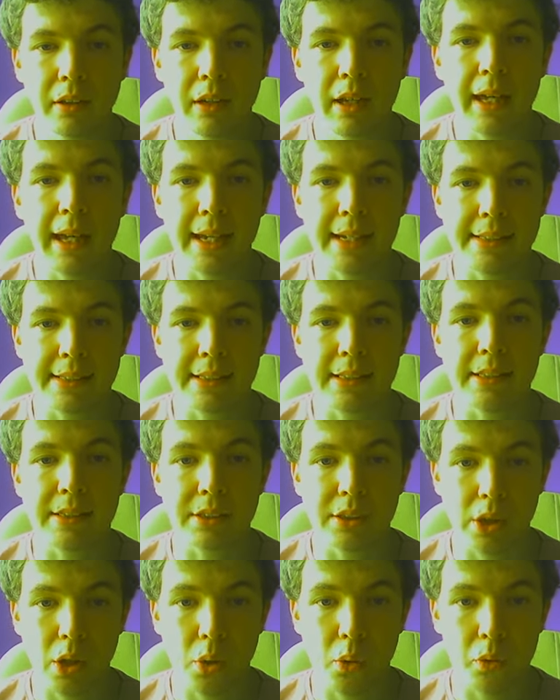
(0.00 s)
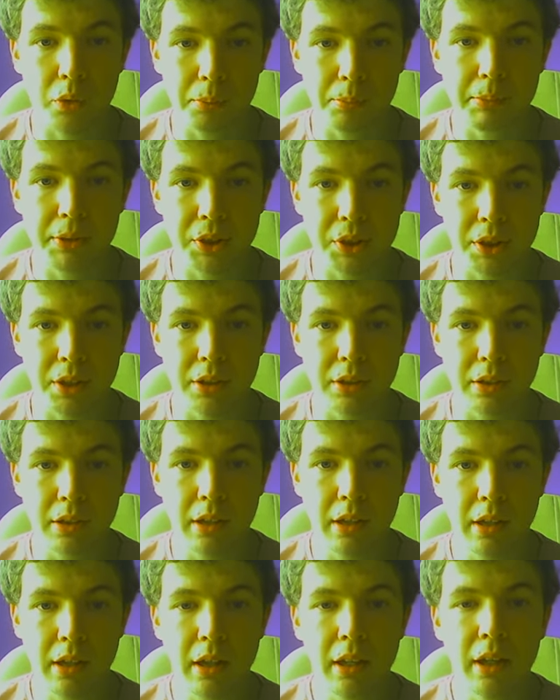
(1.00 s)
has its own mission
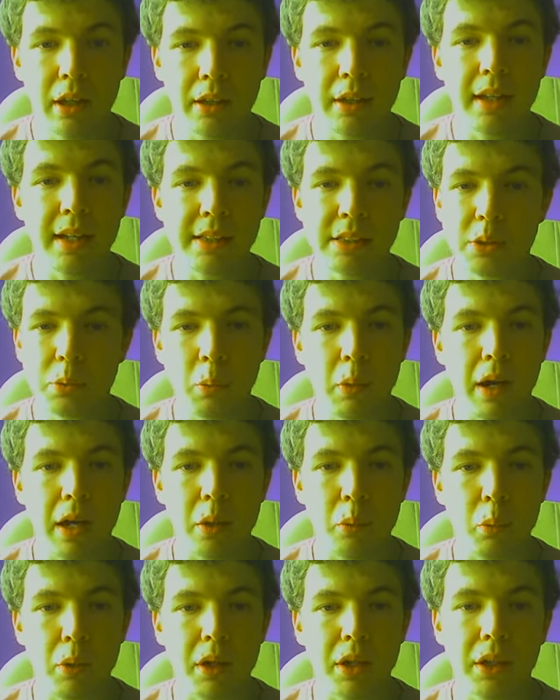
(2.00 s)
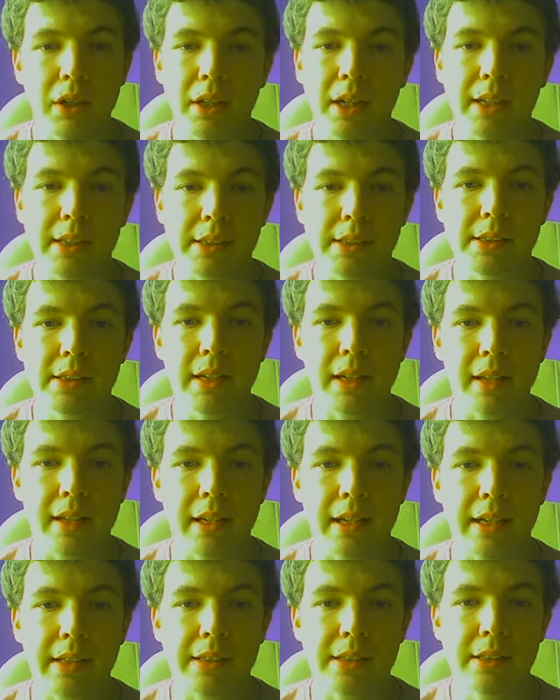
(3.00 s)
that's why we cannot say
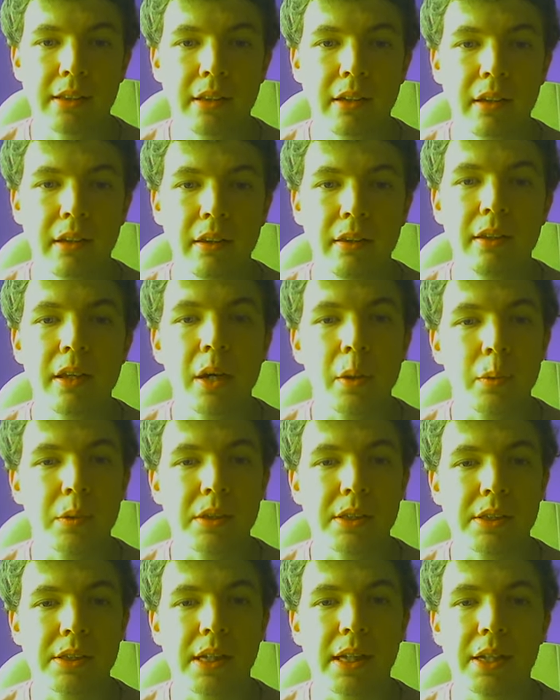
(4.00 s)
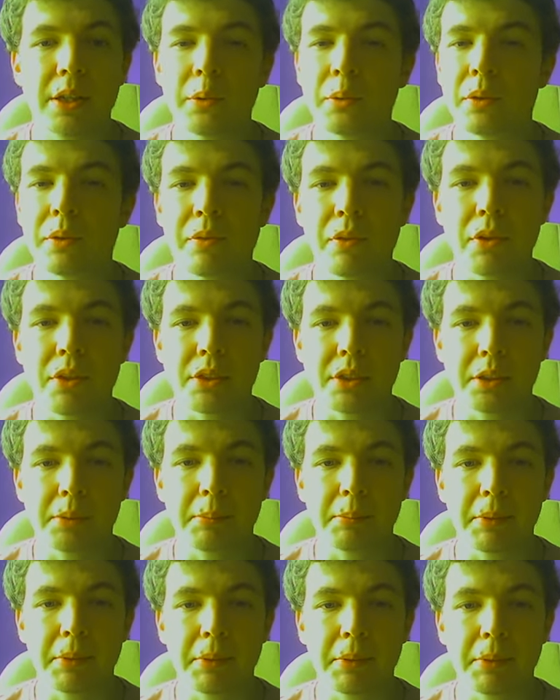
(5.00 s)
that there is a universal
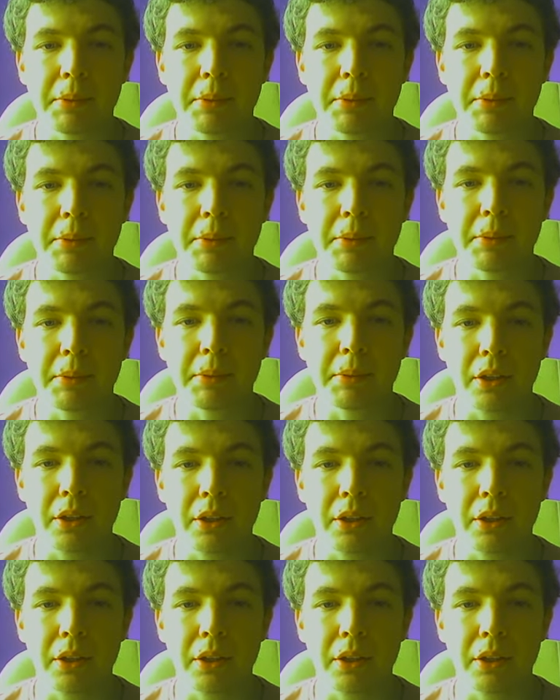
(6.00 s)
meaning of life